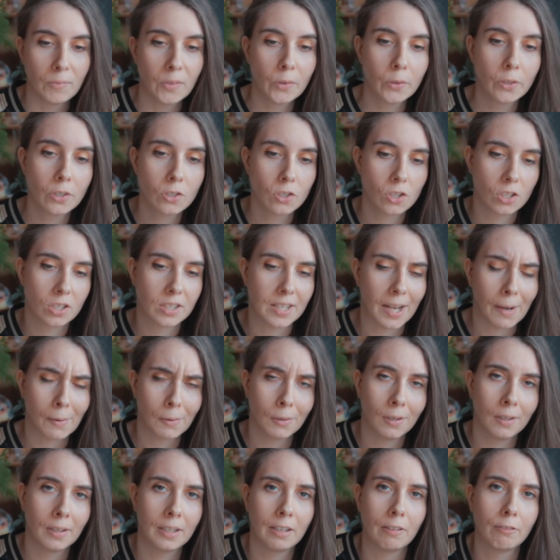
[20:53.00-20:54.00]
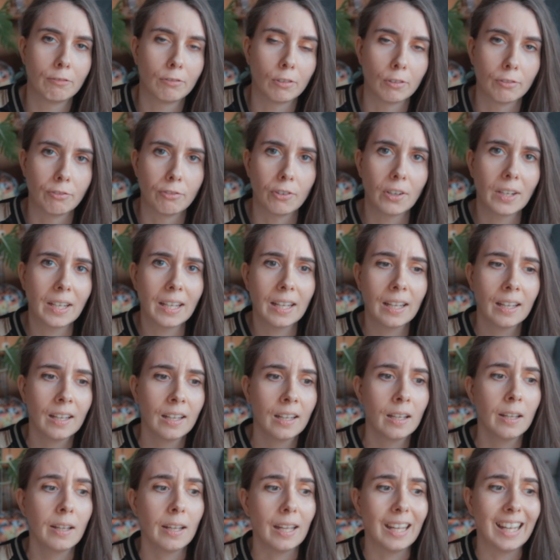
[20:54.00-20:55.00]
you can just download it for free.
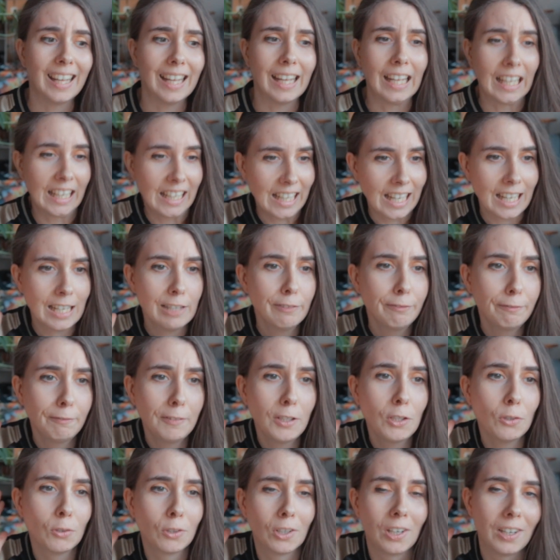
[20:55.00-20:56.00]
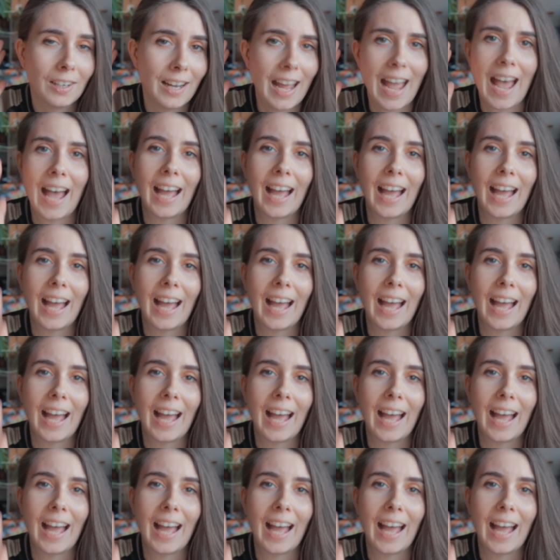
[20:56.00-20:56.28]
If you are